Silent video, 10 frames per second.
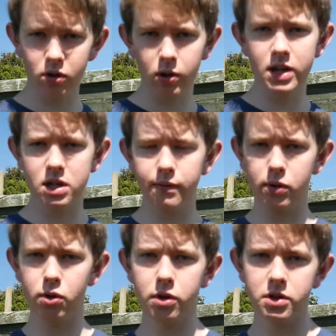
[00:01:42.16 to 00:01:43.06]
interval
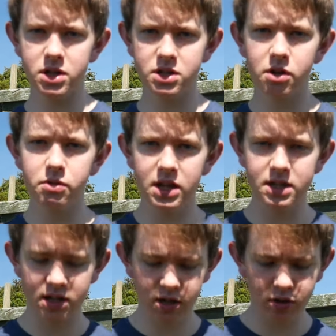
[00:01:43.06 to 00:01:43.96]
you're going to sow
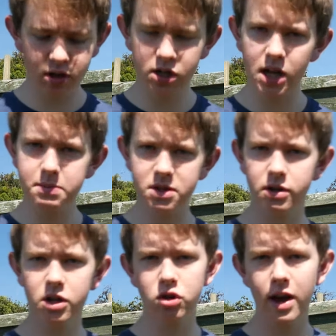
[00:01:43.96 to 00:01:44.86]
these, and you can keep
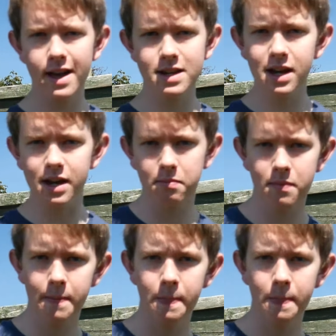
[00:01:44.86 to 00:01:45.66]
sowing a tray at a time,